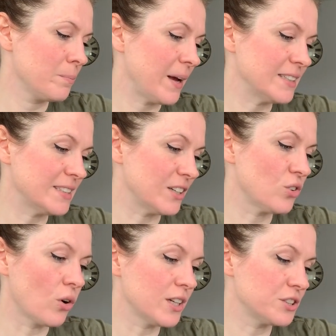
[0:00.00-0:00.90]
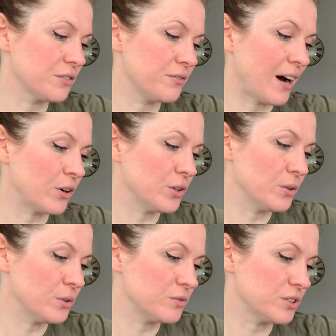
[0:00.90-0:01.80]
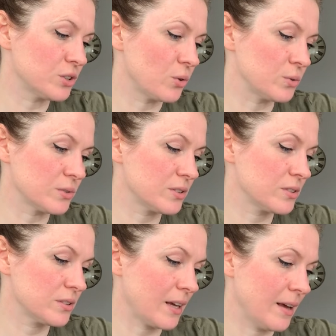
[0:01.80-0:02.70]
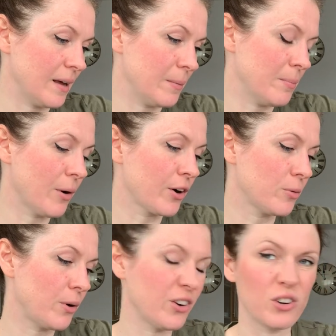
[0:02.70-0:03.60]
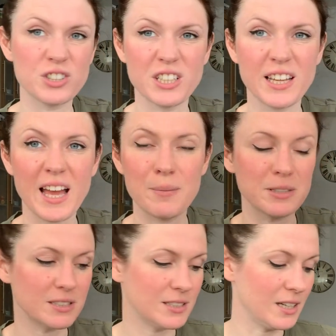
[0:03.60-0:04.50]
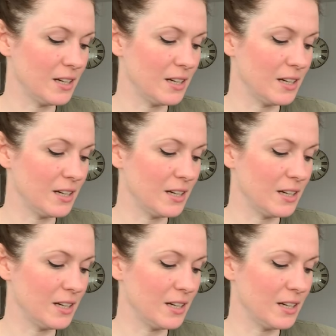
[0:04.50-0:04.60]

basic knowledge of values, results um, in microbiology and chemistry,